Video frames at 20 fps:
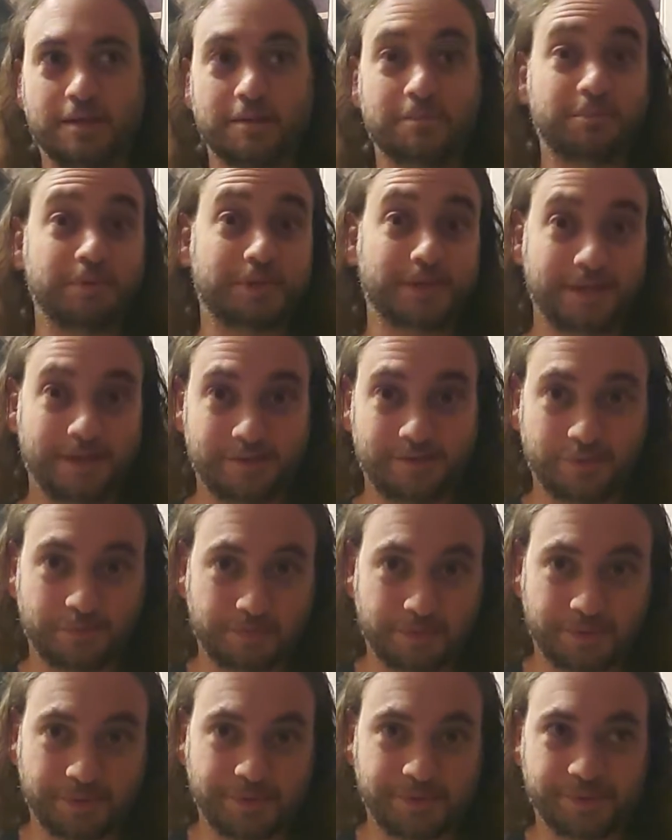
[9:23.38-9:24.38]

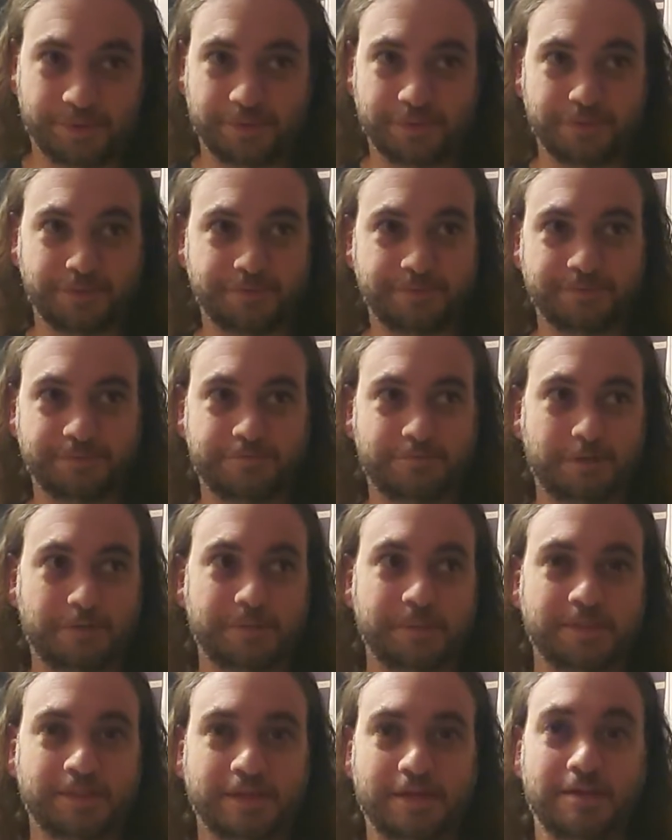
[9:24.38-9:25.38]
believable, or
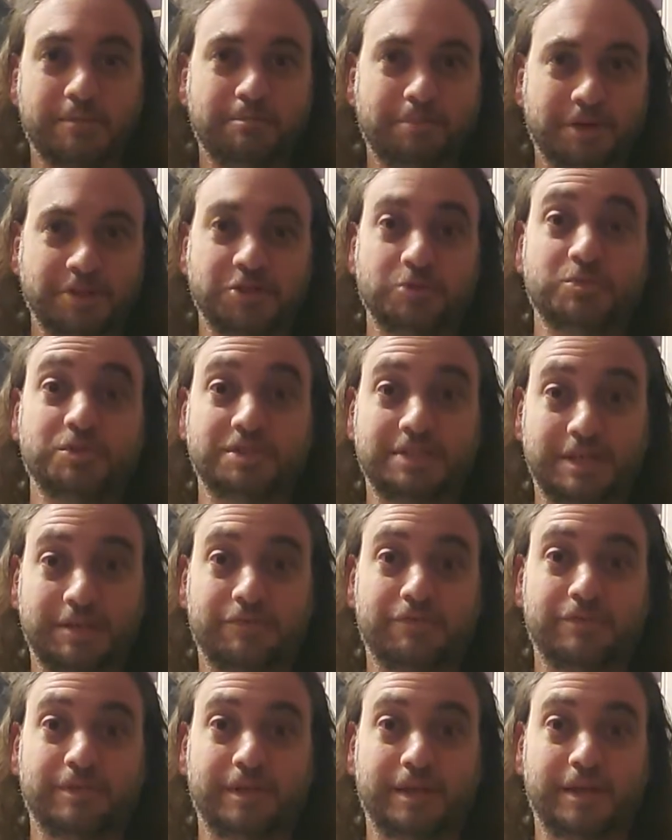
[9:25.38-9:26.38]
probably done. The budget was
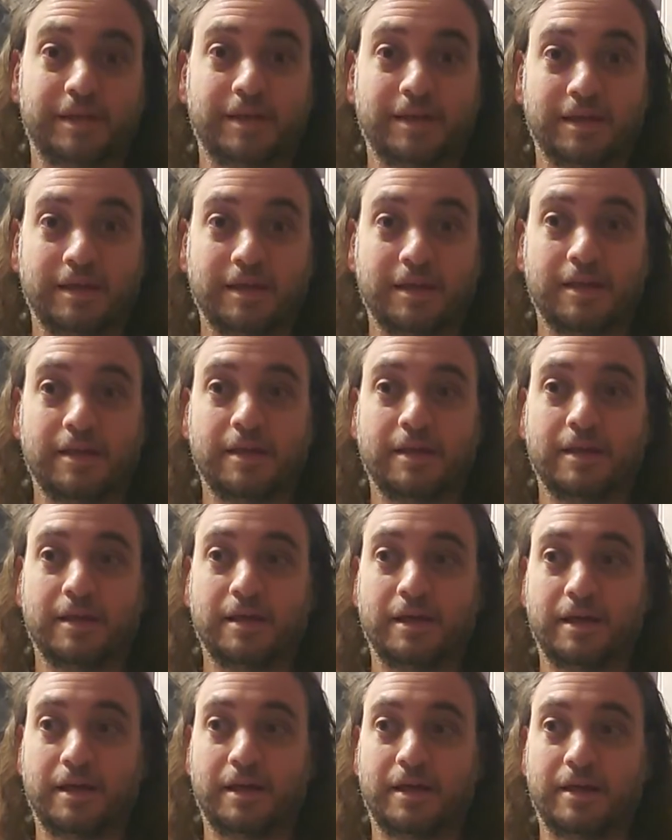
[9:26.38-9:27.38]
definitely
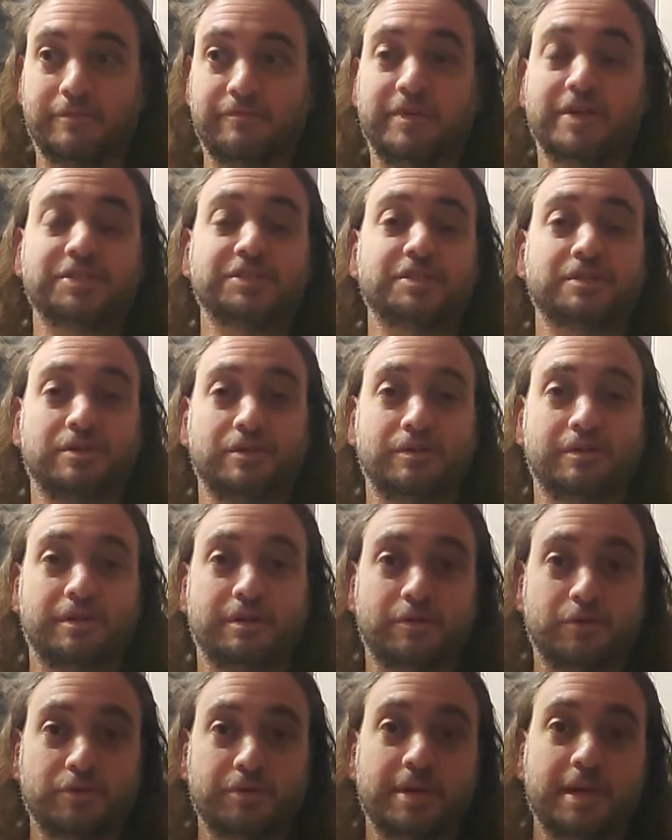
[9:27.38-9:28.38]
invested on the
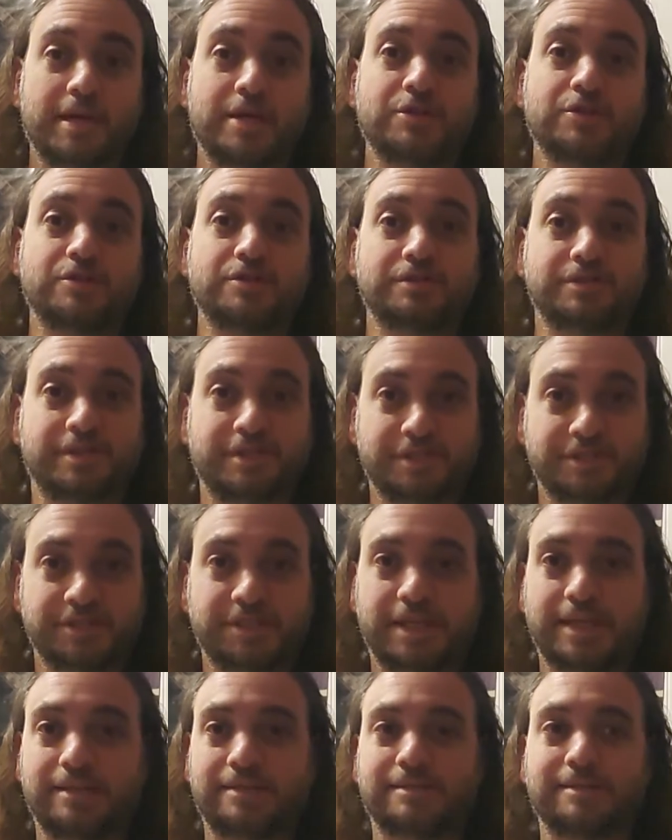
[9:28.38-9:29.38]
locations, the
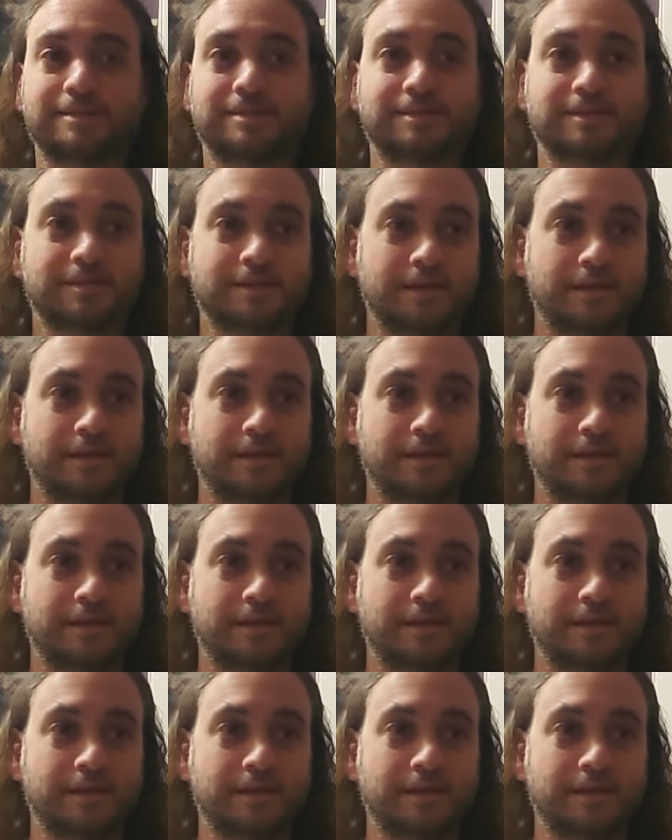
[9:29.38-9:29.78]
sets,